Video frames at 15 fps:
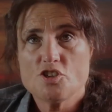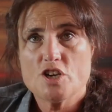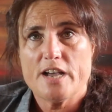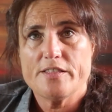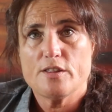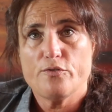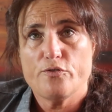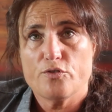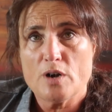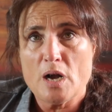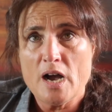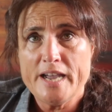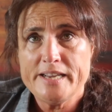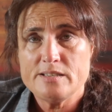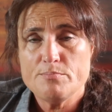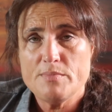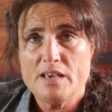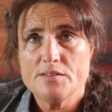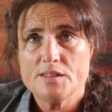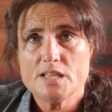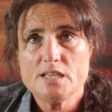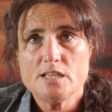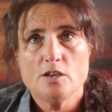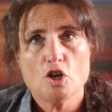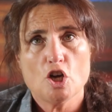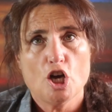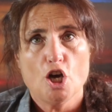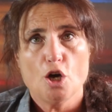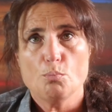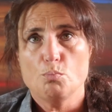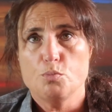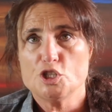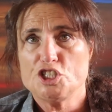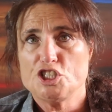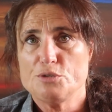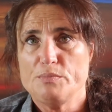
to try the fried method, put